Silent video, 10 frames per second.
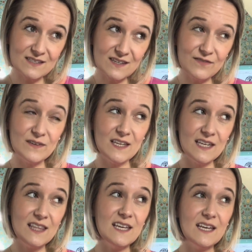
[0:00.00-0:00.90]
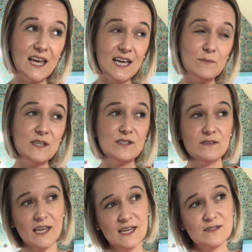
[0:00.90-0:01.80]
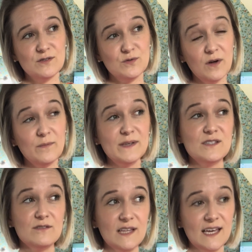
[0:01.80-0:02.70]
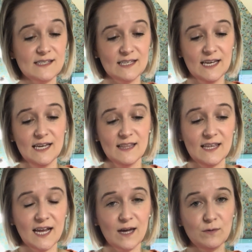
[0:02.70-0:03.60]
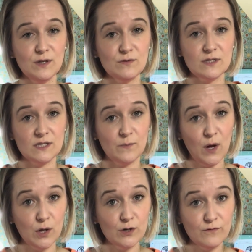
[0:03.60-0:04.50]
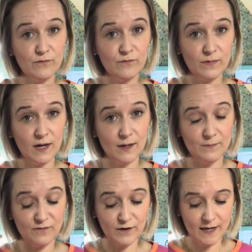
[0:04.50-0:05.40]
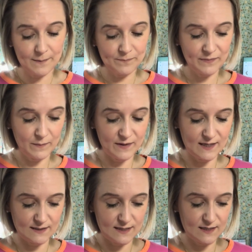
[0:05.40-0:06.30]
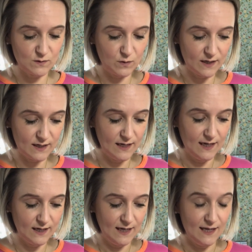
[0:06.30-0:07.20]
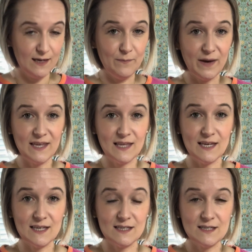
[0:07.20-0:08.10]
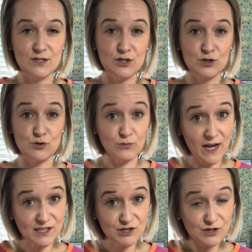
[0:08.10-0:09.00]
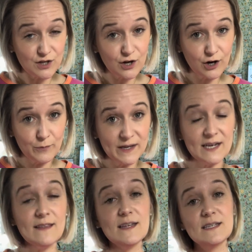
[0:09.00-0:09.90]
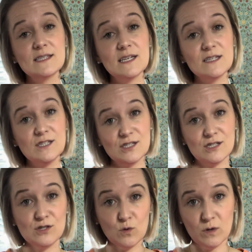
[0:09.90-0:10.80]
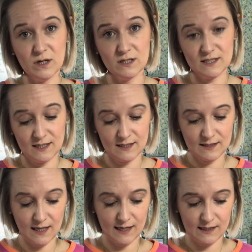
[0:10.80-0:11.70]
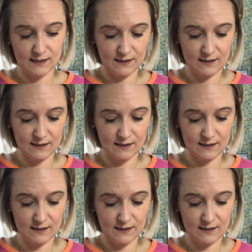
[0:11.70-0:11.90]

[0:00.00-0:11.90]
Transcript: if anything 9 months or less or 12 months or less, then I would use a smaller frame because this one might like stretch the garment and then it's going to distort like